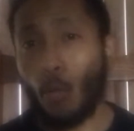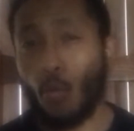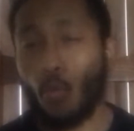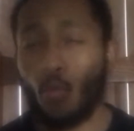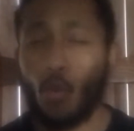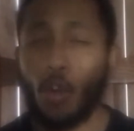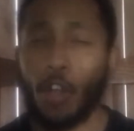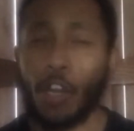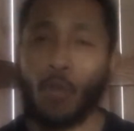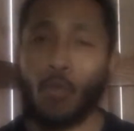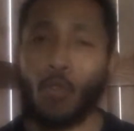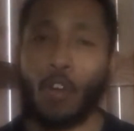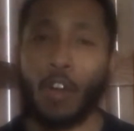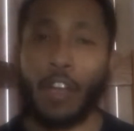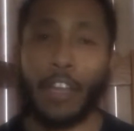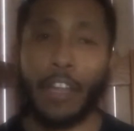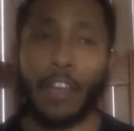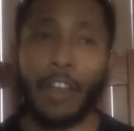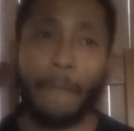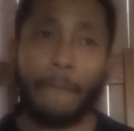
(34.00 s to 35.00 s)

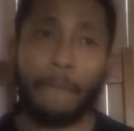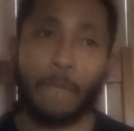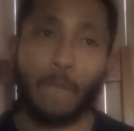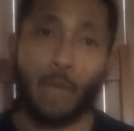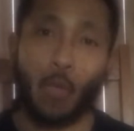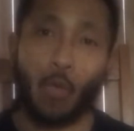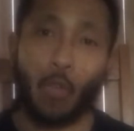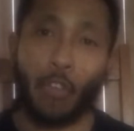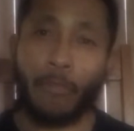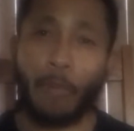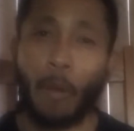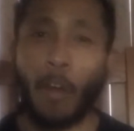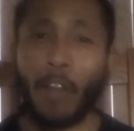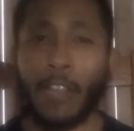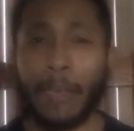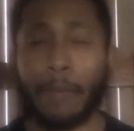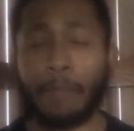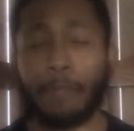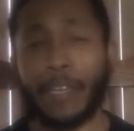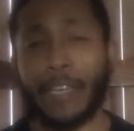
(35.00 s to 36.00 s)
1-1 with
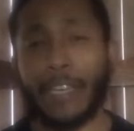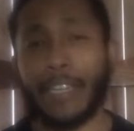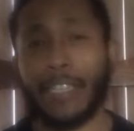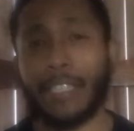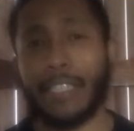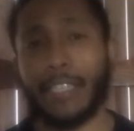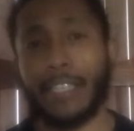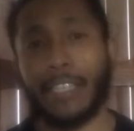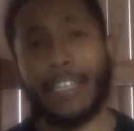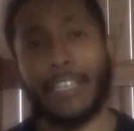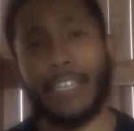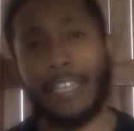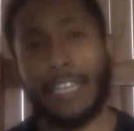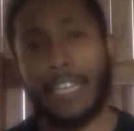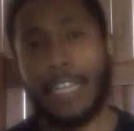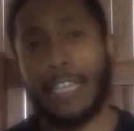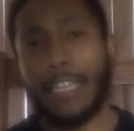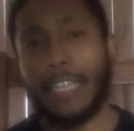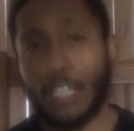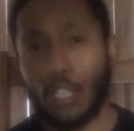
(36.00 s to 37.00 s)
parlay picks.
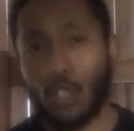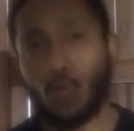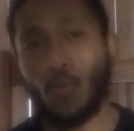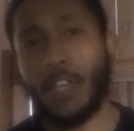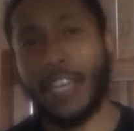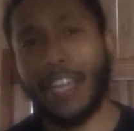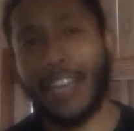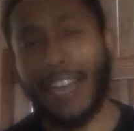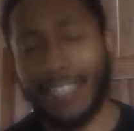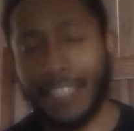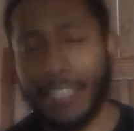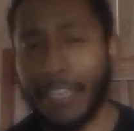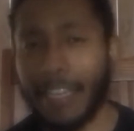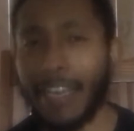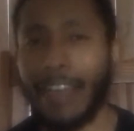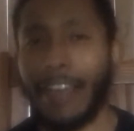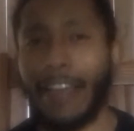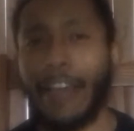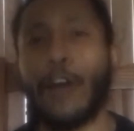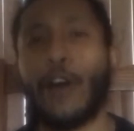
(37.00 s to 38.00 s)
This week, I took an
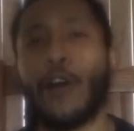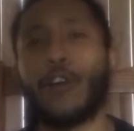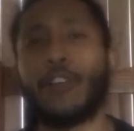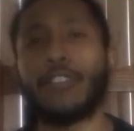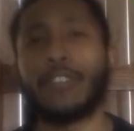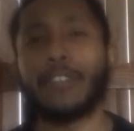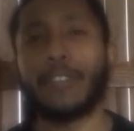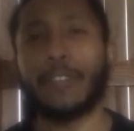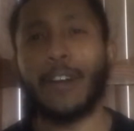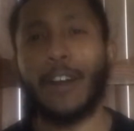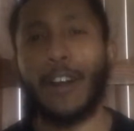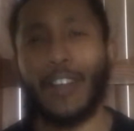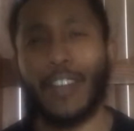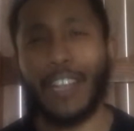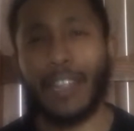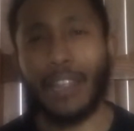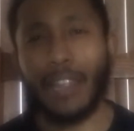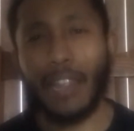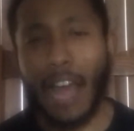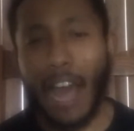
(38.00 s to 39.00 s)
L on
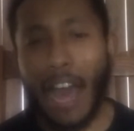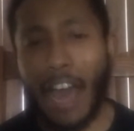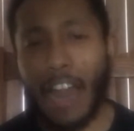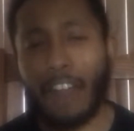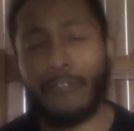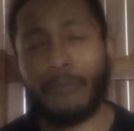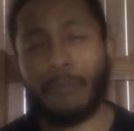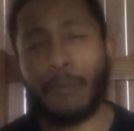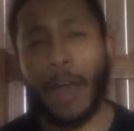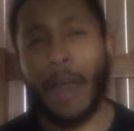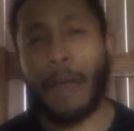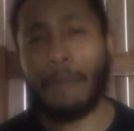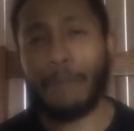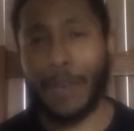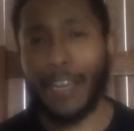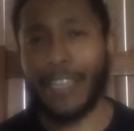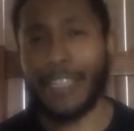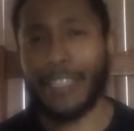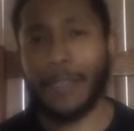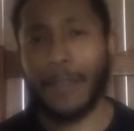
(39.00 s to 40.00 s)
a lot of my
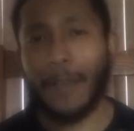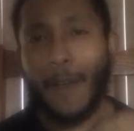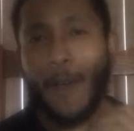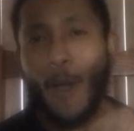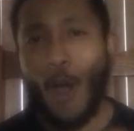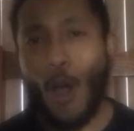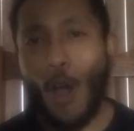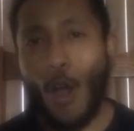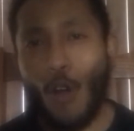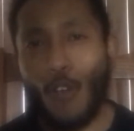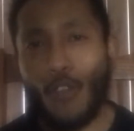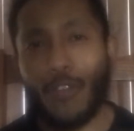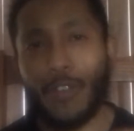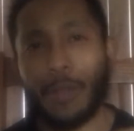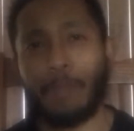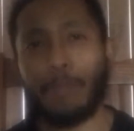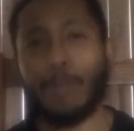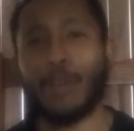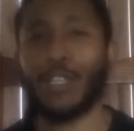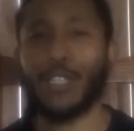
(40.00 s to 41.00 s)
bets over the
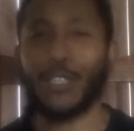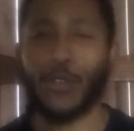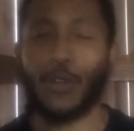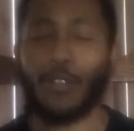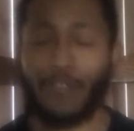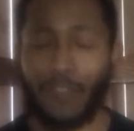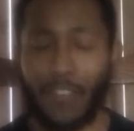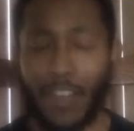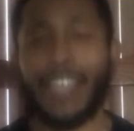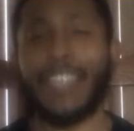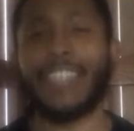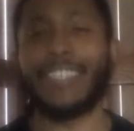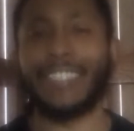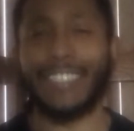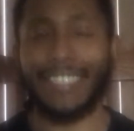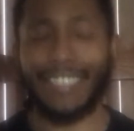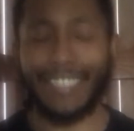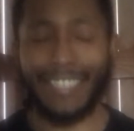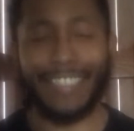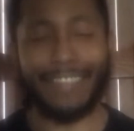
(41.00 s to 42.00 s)
Minnesota
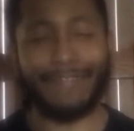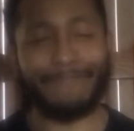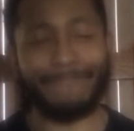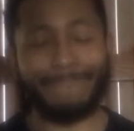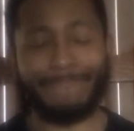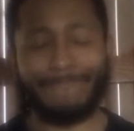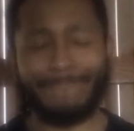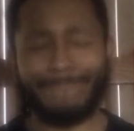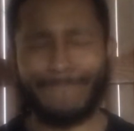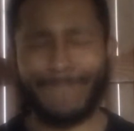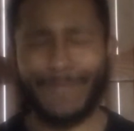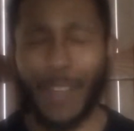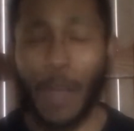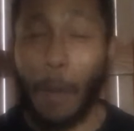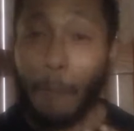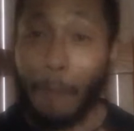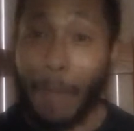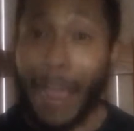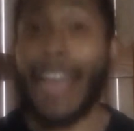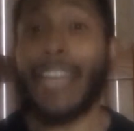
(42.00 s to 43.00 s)
Vikings.
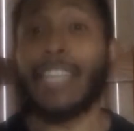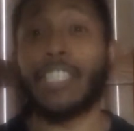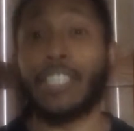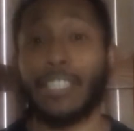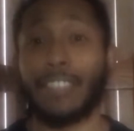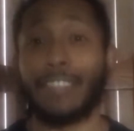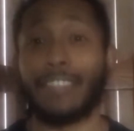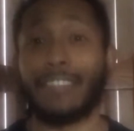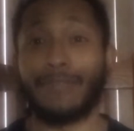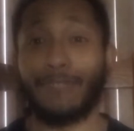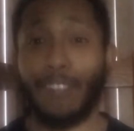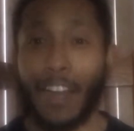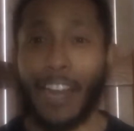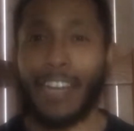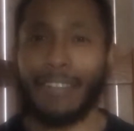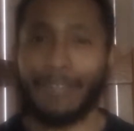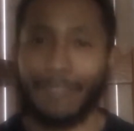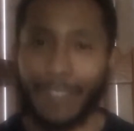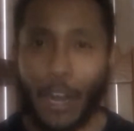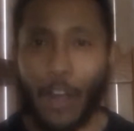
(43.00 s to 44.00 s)
Imagine, right?
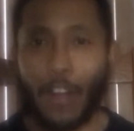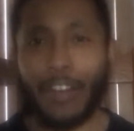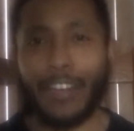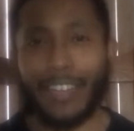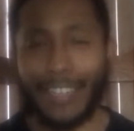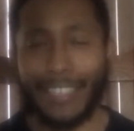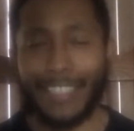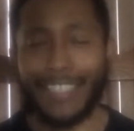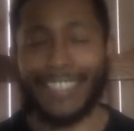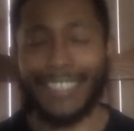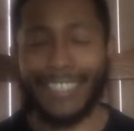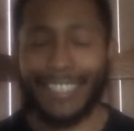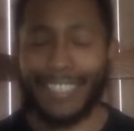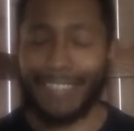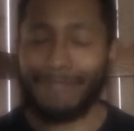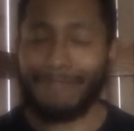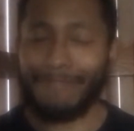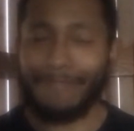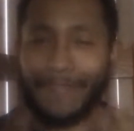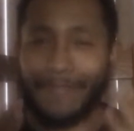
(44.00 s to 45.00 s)
Kirk Cousins,
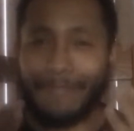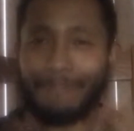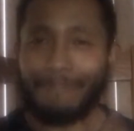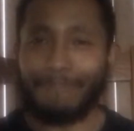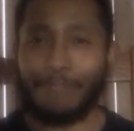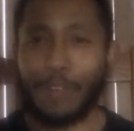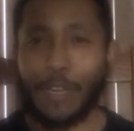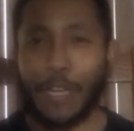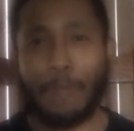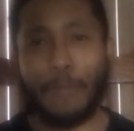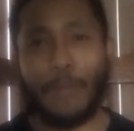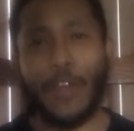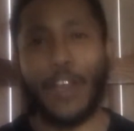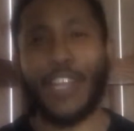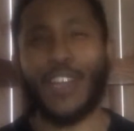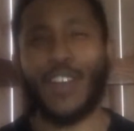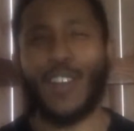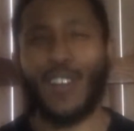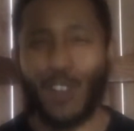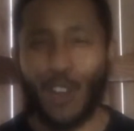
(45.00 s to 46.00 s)
putting the money
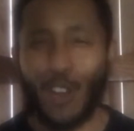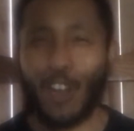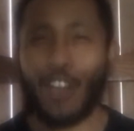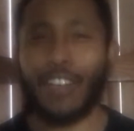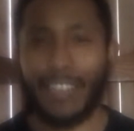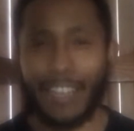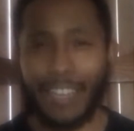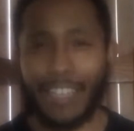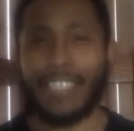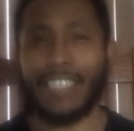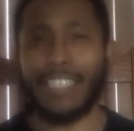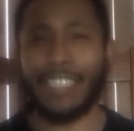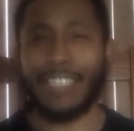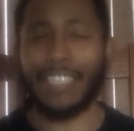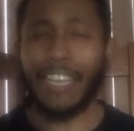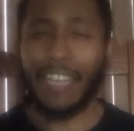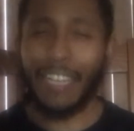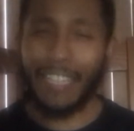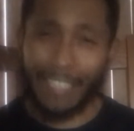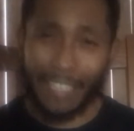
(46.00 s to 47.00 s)
on Kirk Cousins
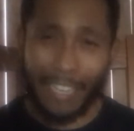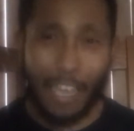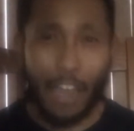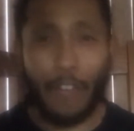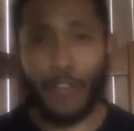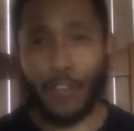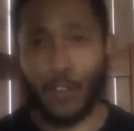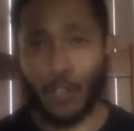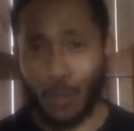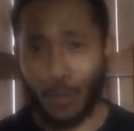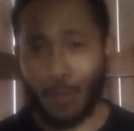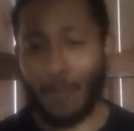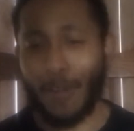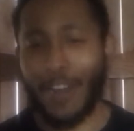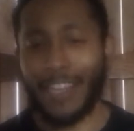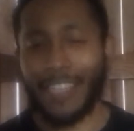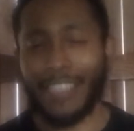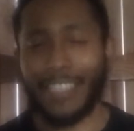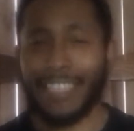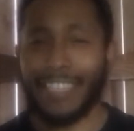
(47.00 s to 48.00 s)
to cover the
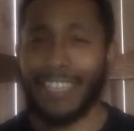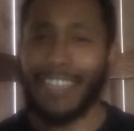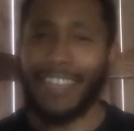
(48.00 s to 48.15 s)
spreads.